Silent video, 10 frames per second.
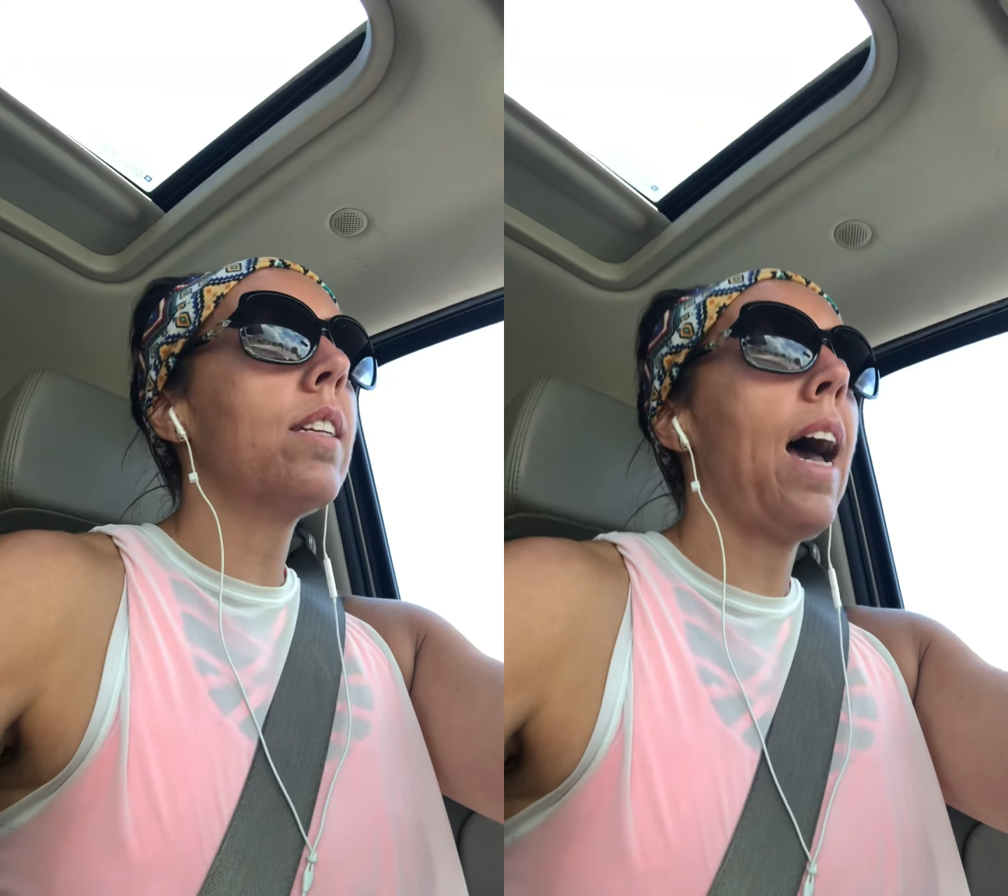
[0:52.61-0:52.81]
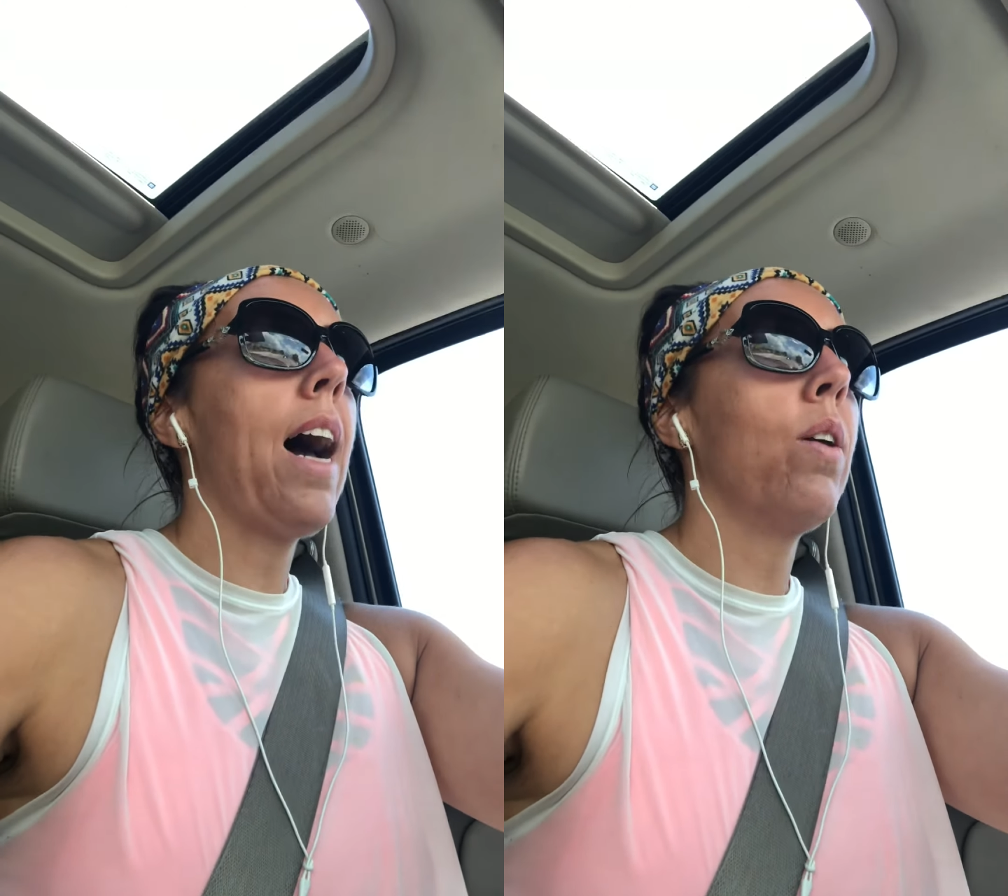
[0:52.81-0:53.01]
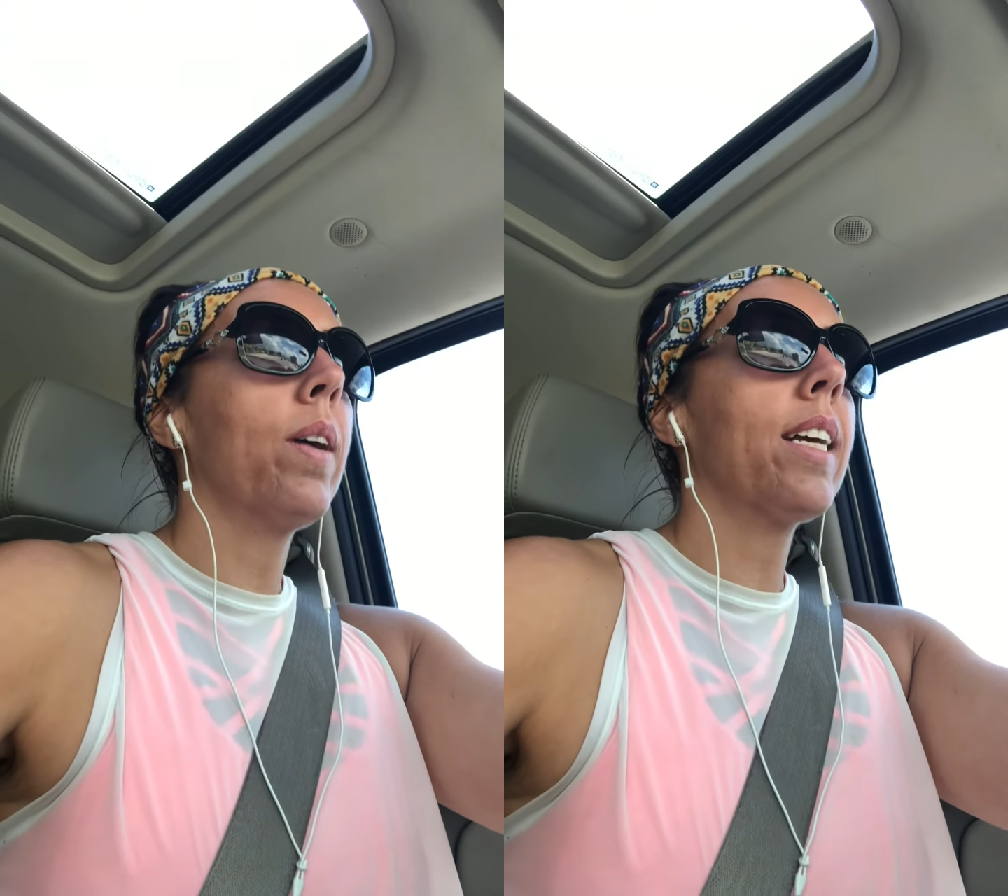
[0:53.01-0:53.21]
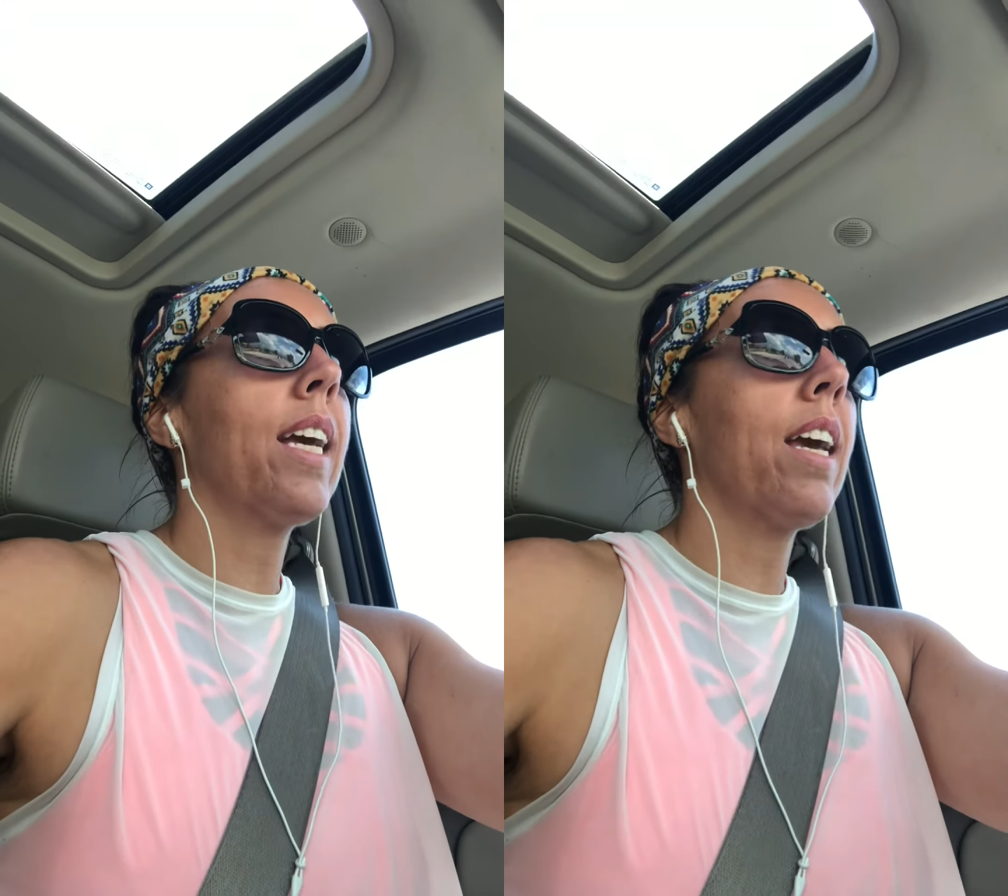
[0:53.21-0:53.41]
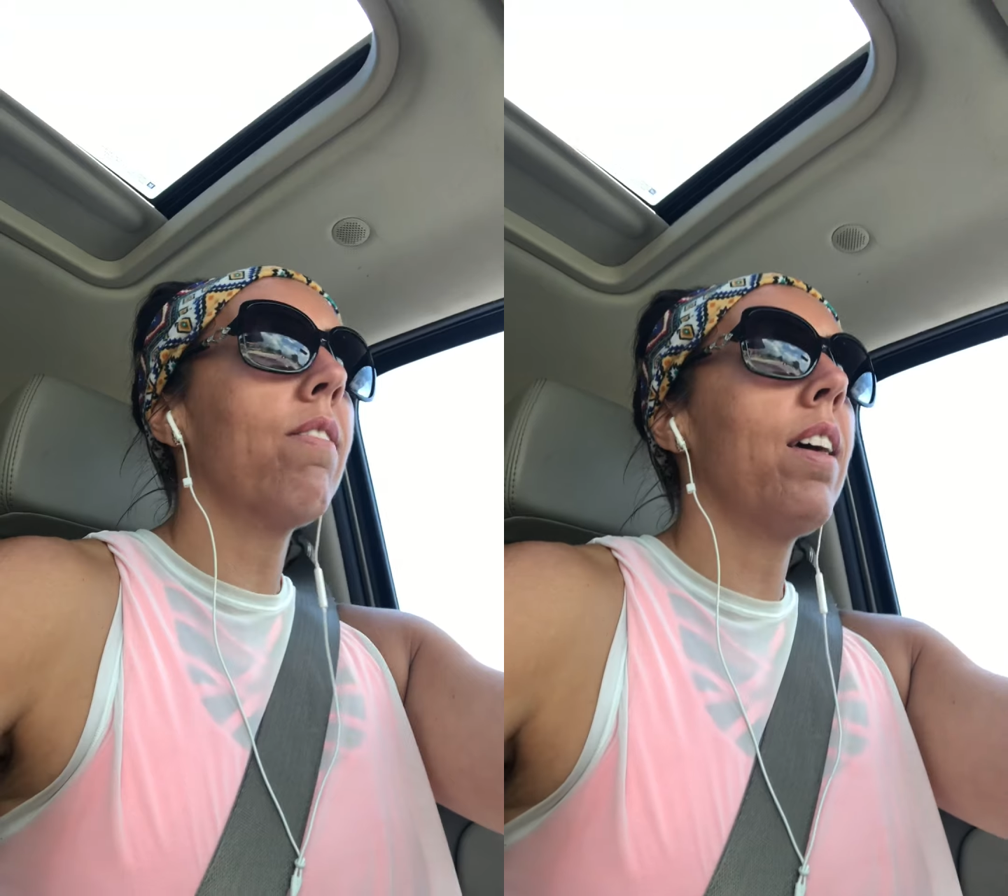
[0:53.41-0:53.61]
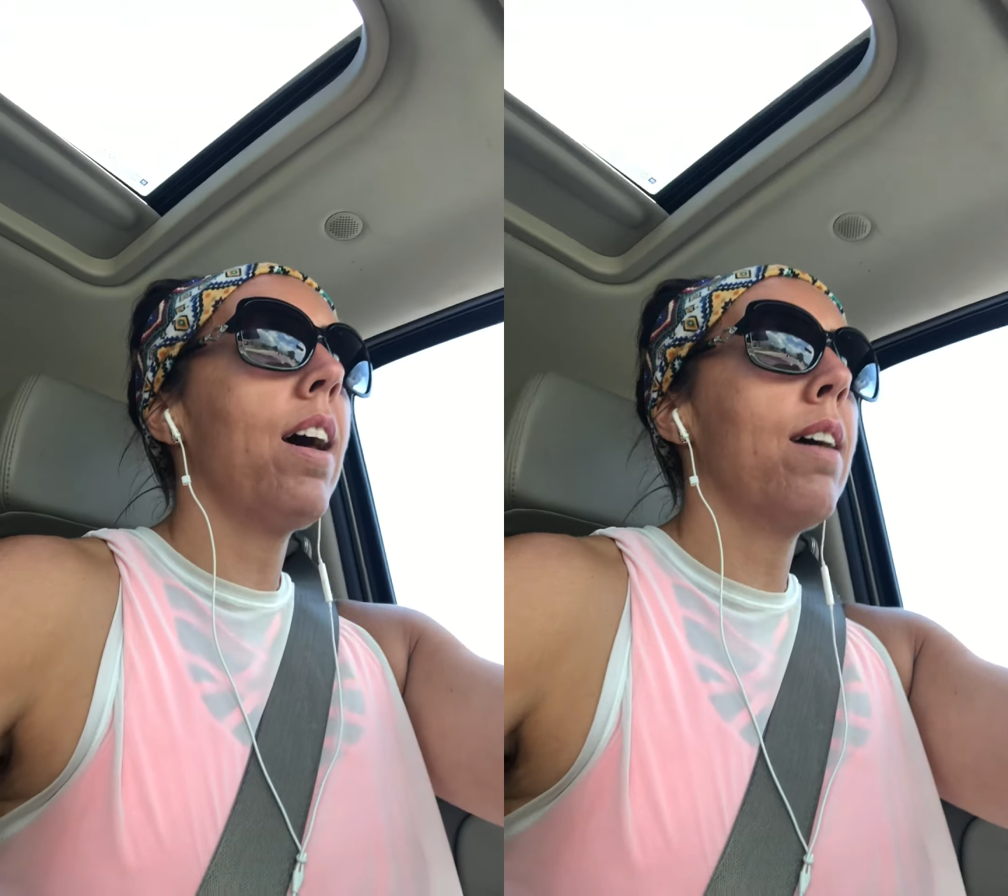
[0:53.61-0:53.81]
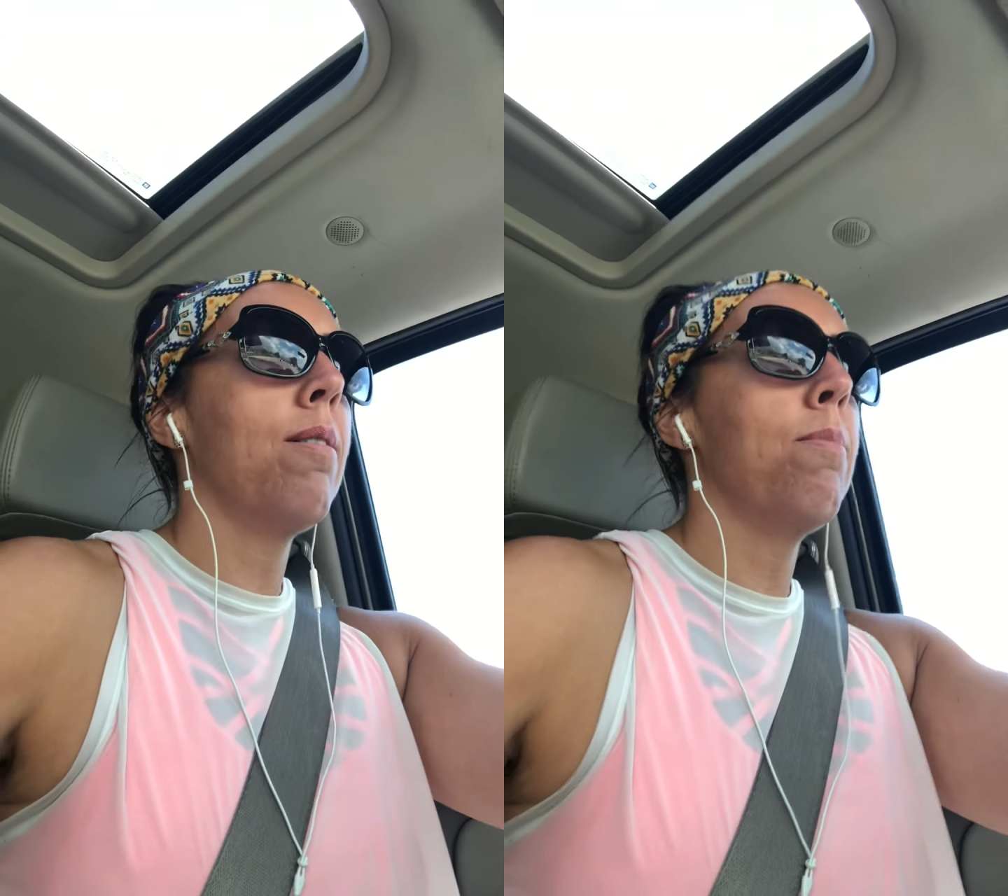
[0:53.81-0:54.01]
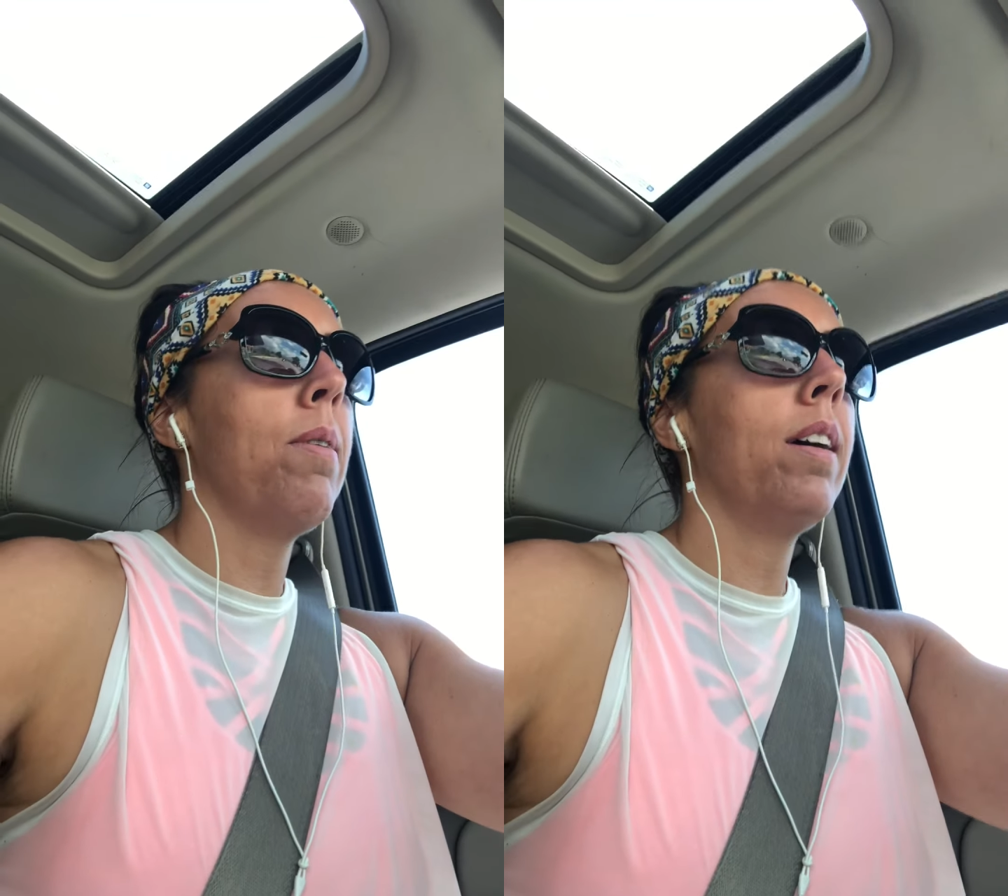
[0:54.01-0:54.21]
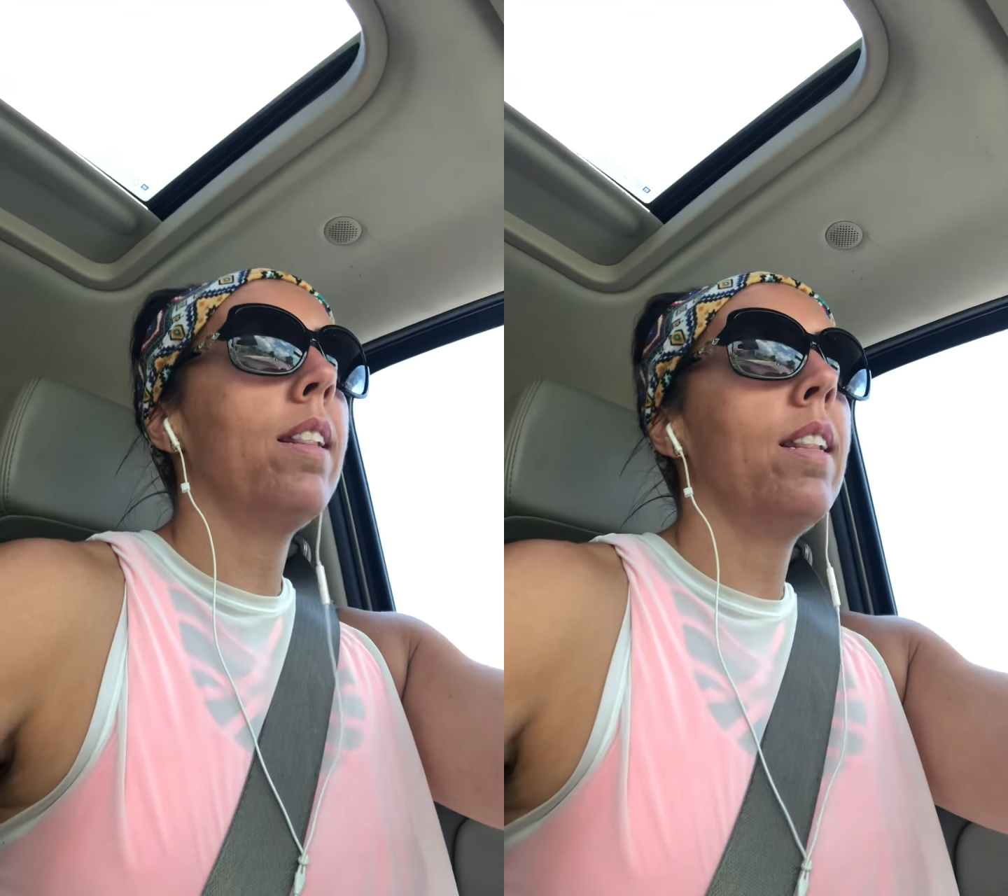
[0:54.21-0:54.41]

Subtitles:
how it gave them